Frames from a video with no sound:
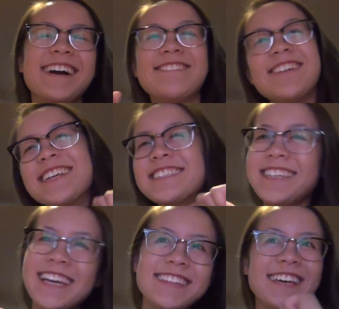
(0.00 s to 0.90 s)
Ready,
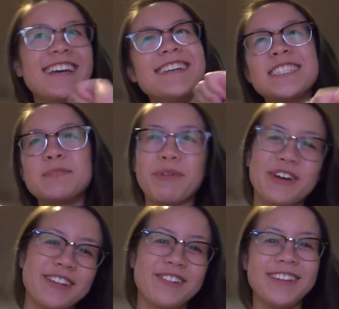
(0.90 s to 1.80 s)
see this!
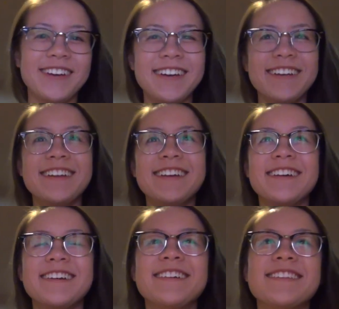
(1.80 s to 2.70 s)
Spoiler alert.
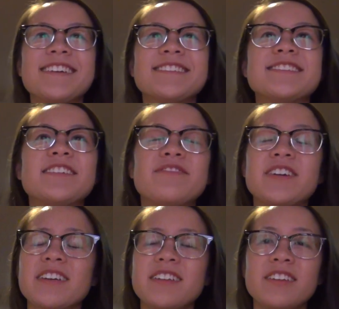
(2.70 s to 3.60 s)
That's so
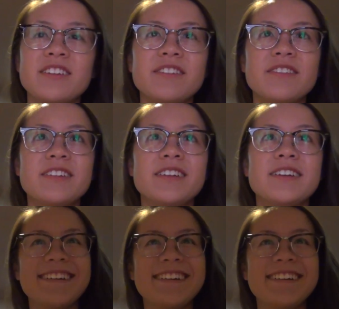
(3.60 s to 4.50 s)
fucking cute.
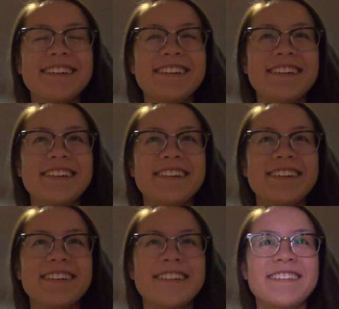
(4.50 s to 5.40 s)
I knew it!
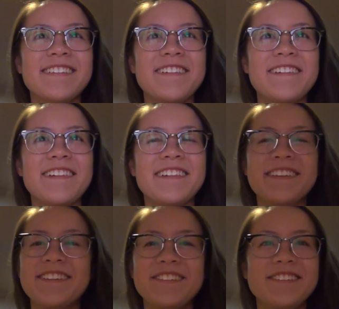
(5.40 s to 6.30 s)
I knew
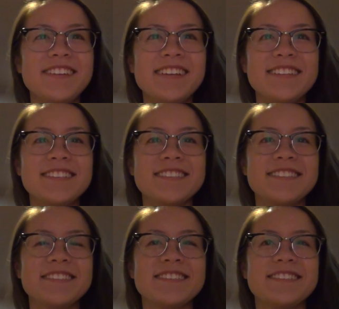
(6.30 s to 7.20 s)
Cuties.
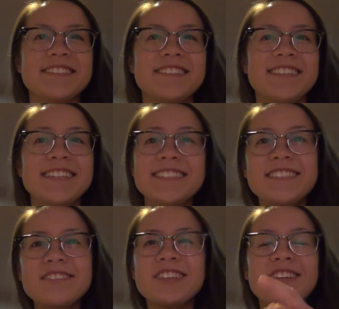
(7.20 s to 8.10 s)
it! Cuties. It's
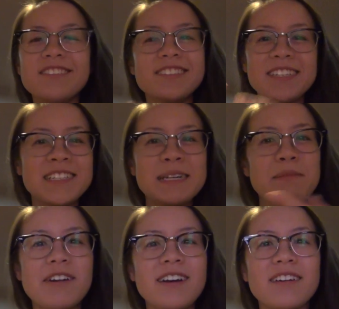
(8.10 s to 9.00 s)
still cute the second time
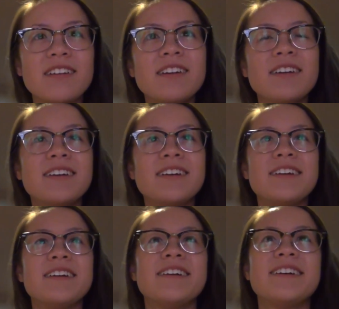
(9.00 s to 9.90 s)
around.
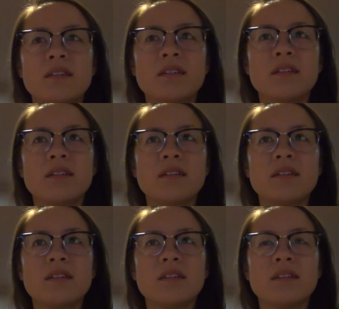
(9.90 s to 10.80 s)
Sorry.
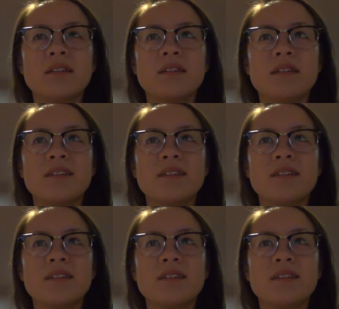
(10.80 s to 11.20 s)
That was cool.